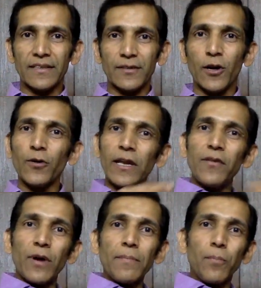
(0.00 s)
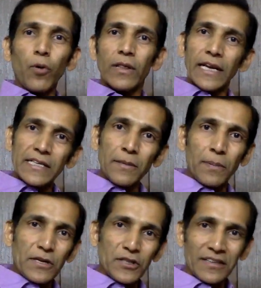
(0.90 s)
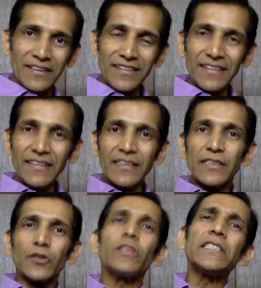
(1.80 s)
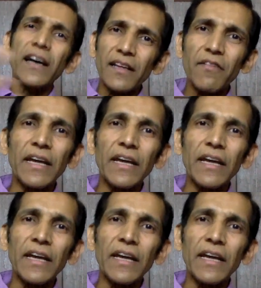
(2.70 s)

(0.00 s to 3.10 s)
not only one pole, that is depression. So these are the